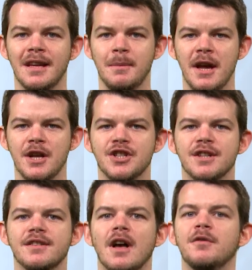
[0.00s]

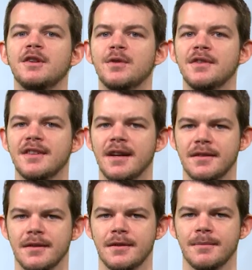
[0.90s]
images of different
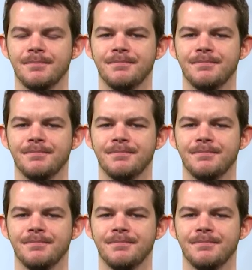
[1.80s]
sizes.